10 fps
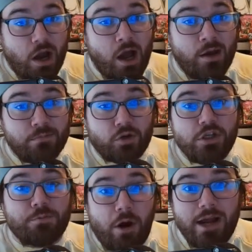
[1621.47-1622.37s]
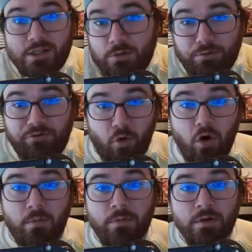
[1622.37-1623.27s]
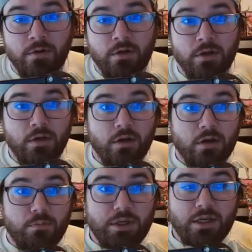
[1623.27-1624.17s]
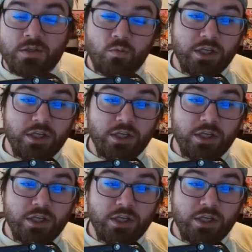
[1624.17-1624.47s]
on Chris Bryant to perform, because